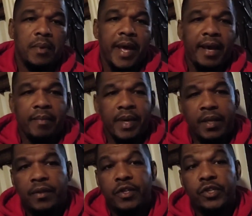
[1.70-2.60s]
Black
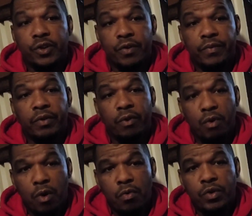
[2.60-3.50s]
men deserve to grow
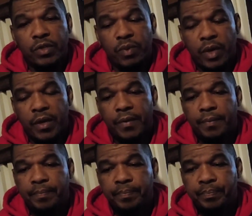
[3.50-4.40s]
old as well.
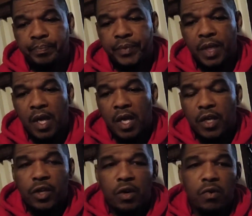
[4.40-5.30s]

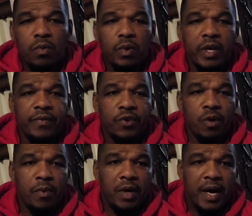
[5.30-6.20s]
You know, we've
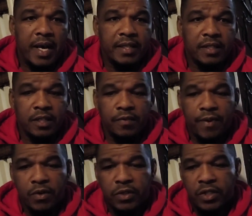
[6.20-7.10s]
normalized
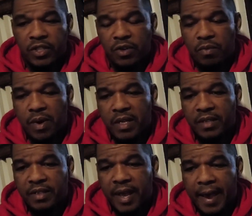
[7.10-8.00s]
dysfunction so
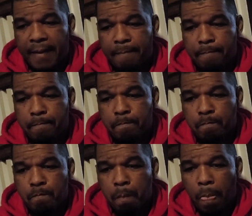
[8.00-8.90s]
much that
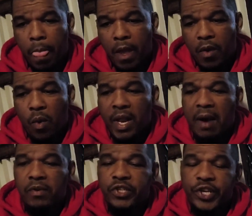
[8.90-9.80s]
when
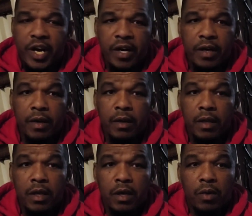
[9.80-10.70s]
I was young,
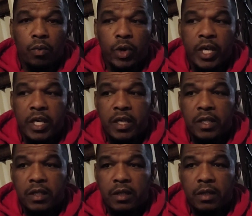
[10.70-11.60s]
we